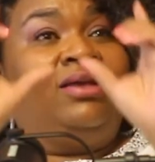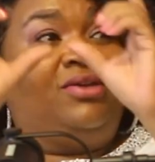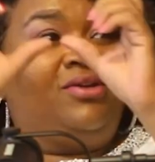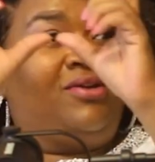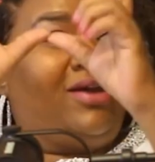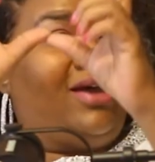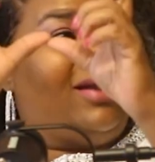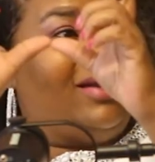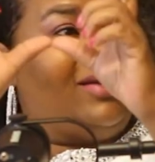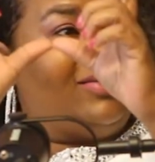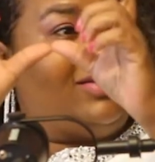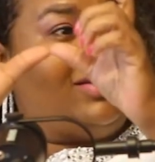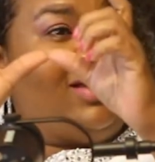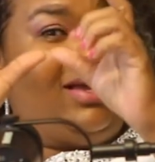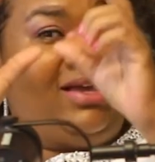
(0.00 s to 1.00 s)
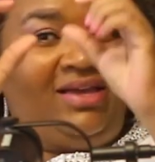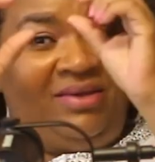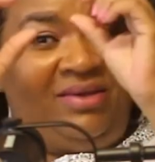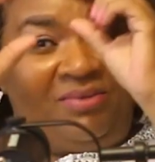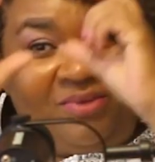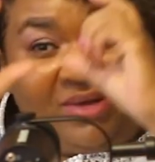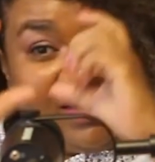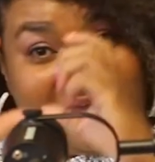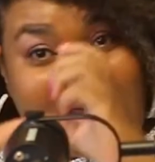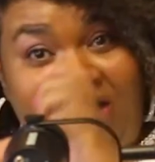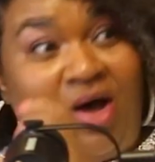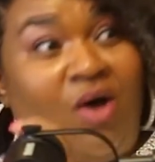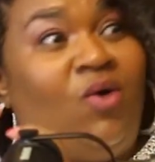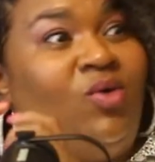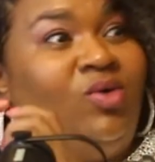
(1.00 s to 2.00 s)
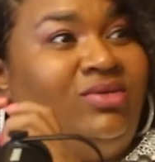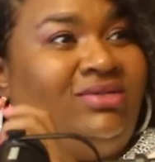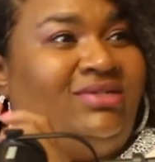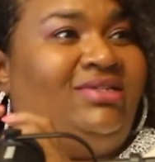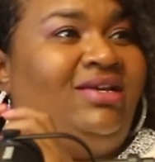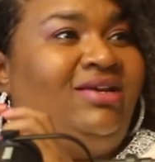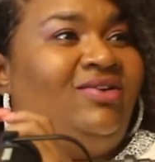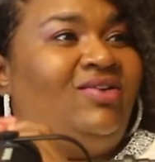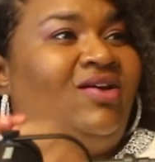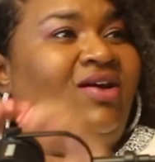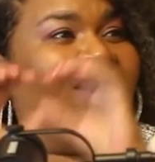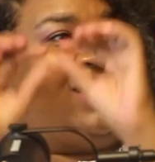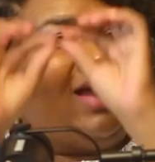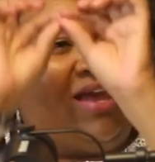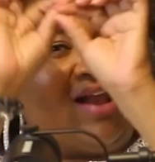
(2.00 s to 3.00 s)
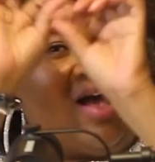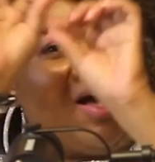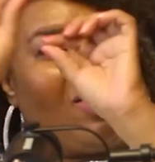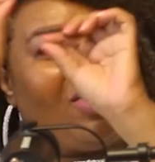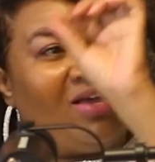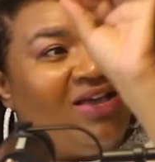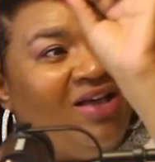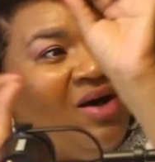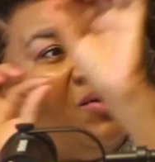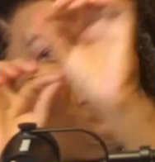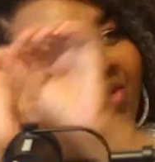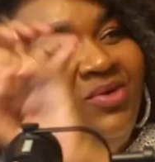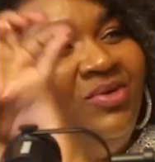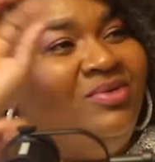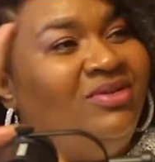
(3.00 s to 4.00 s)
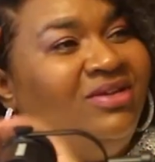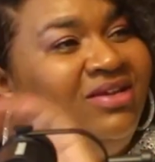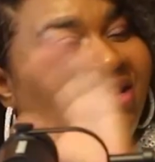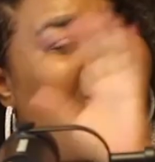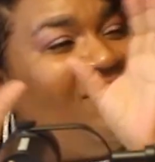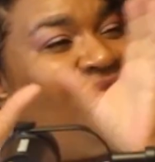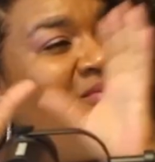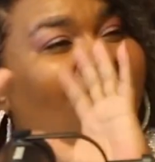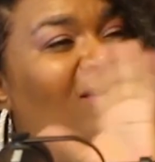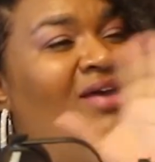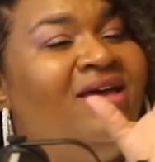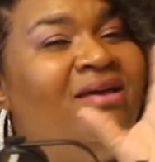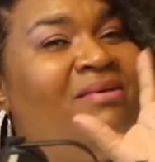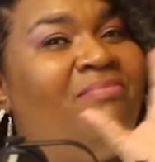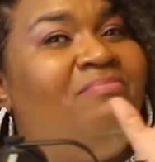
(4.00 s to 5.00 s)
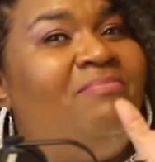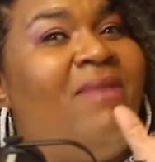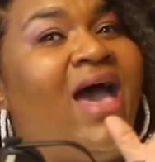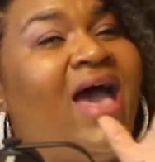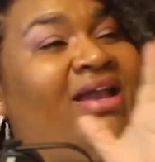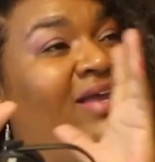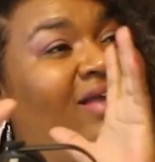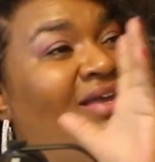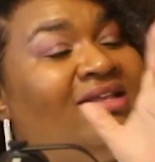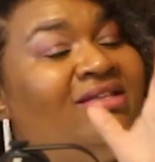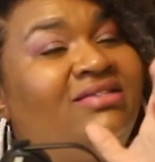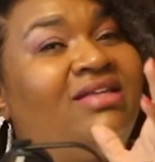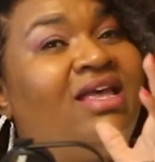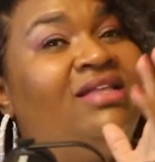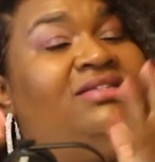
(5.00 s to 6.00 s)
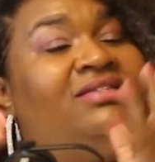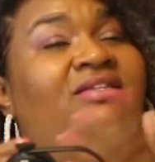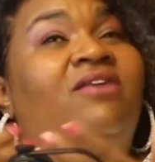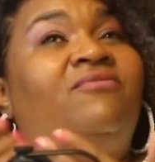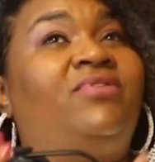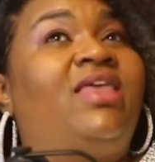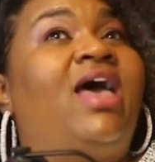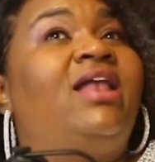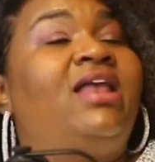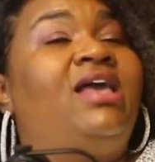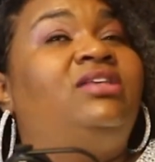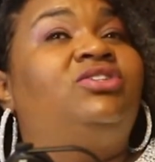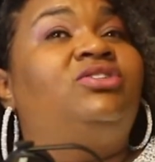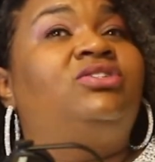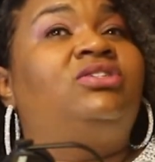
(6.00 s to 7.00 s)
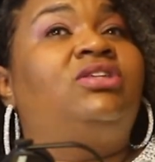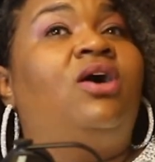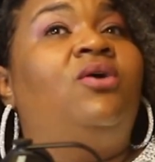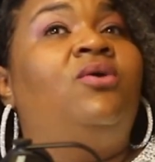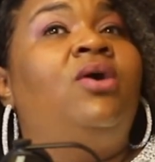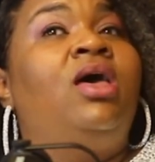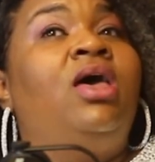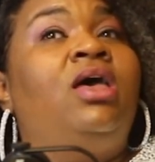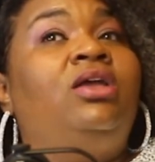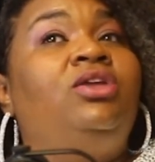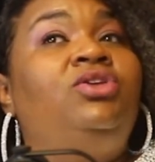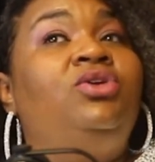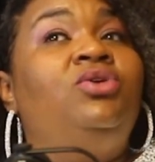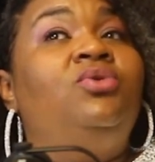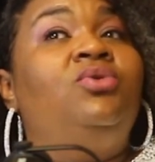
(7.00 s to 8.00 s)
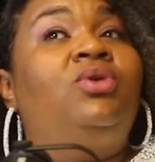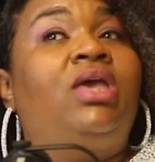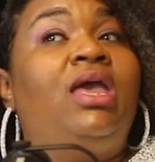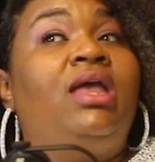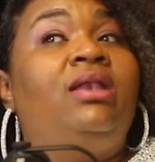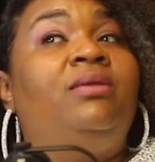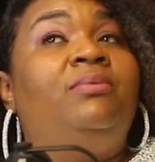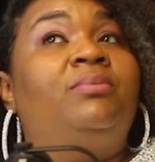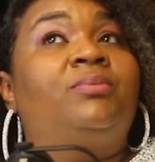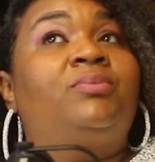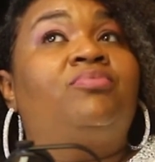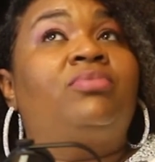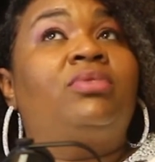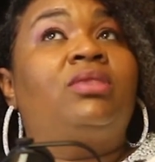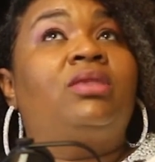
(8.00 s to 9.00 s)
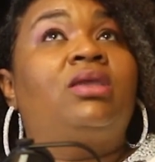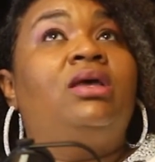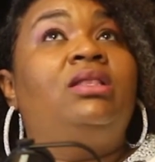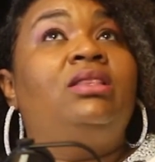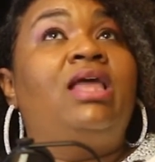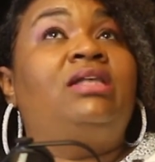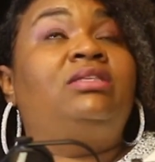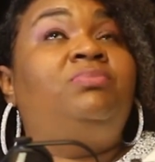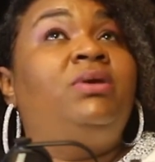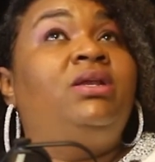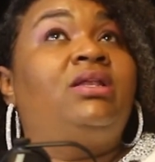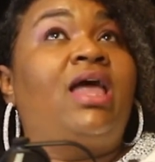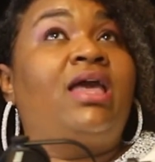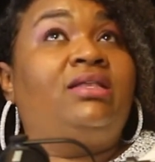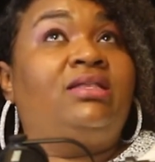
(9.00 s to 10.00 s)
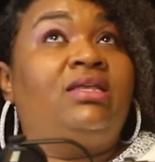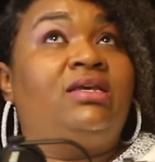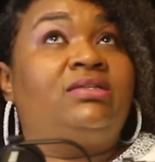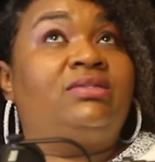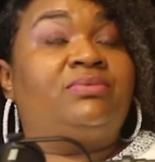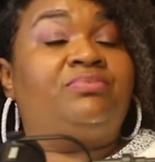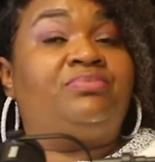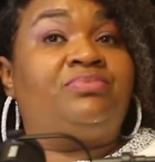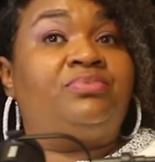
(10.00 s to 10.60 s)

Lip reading: your LLC with the gold seal on it and all the gold, you know, matting and stuff of that nature. So you can, let's put it like this.